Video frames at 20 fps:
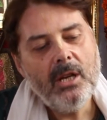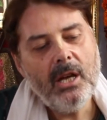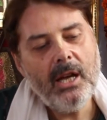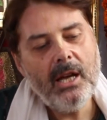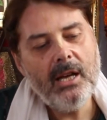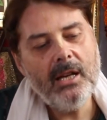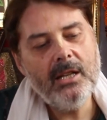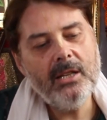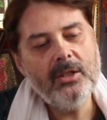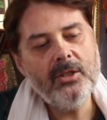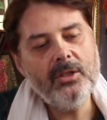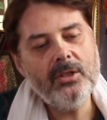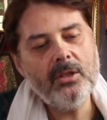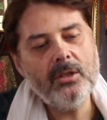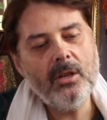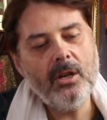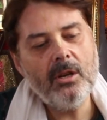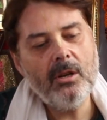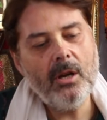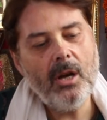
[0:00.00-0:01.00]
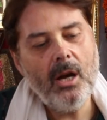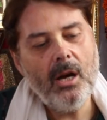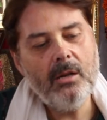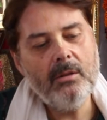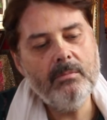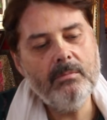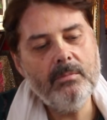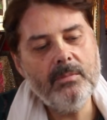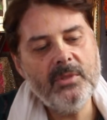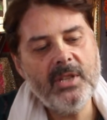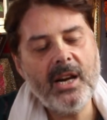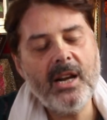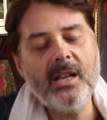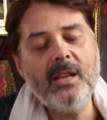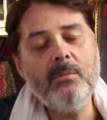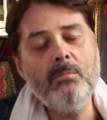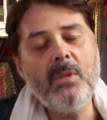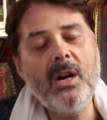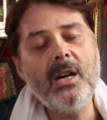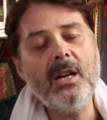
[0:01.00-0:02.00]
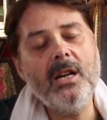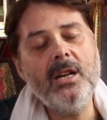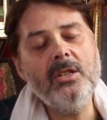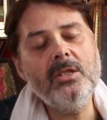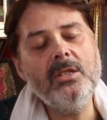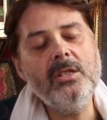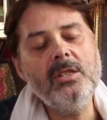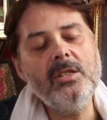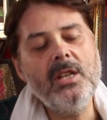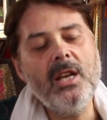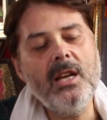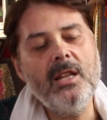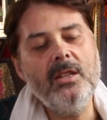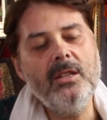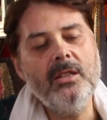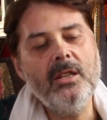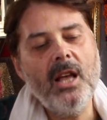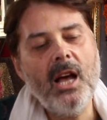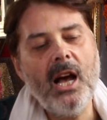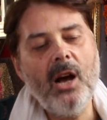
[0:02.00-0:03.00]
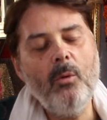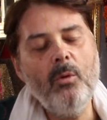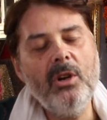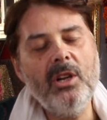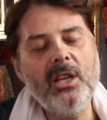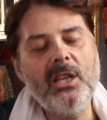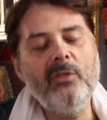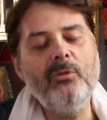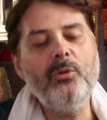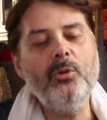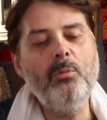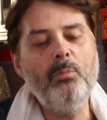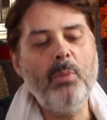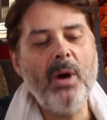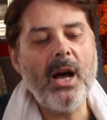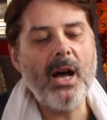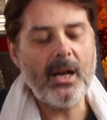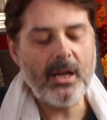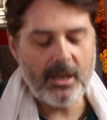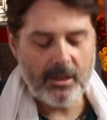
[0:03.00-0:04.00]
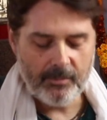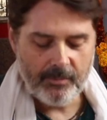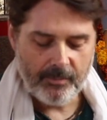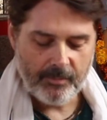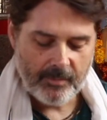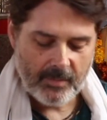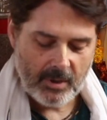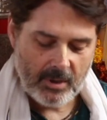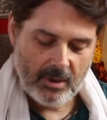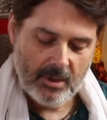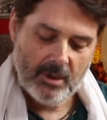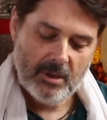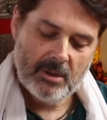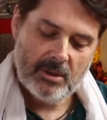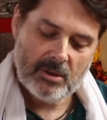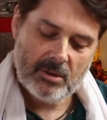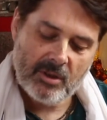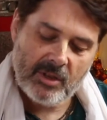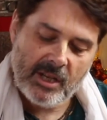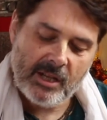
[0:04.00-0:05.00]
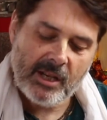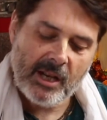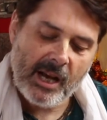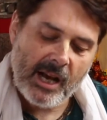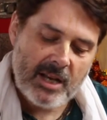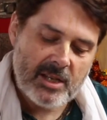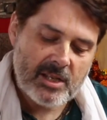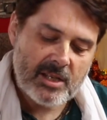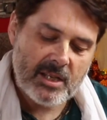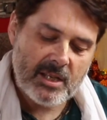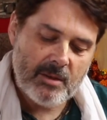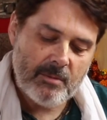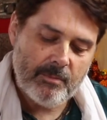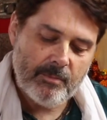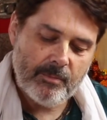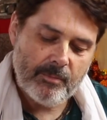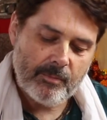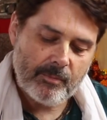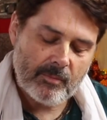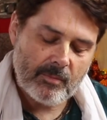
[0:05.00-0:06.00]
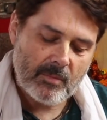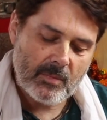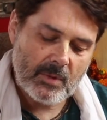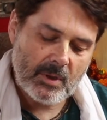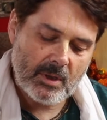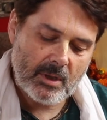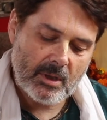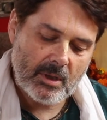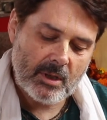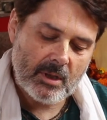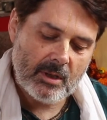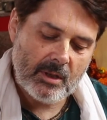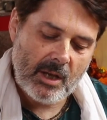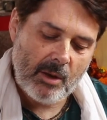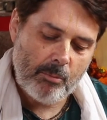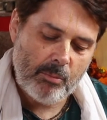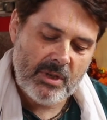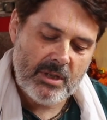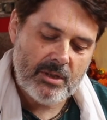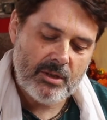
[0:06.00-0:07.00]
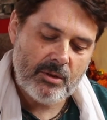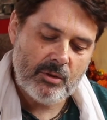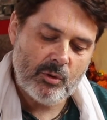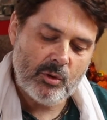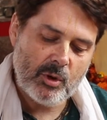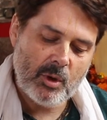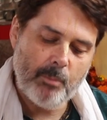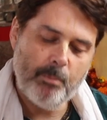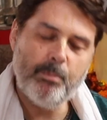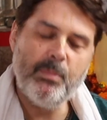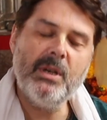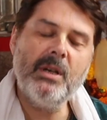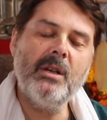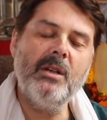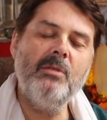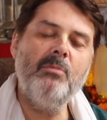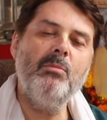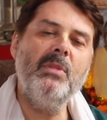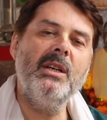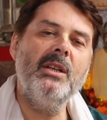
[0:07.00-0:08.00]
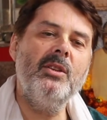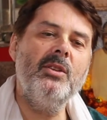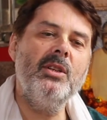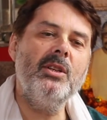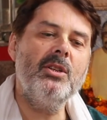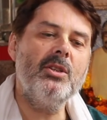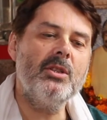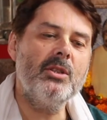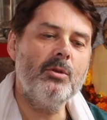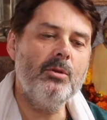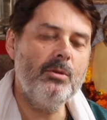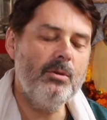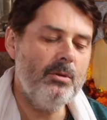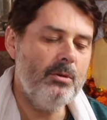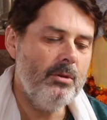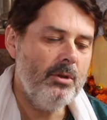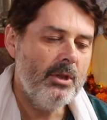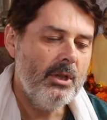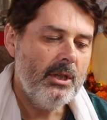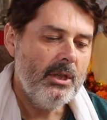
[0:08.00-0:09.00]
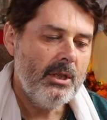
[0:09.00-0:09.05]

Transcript: And Narayana Maharaj, he said, I will give you back. So then I asked him, that means you'll become my Diksha Guru?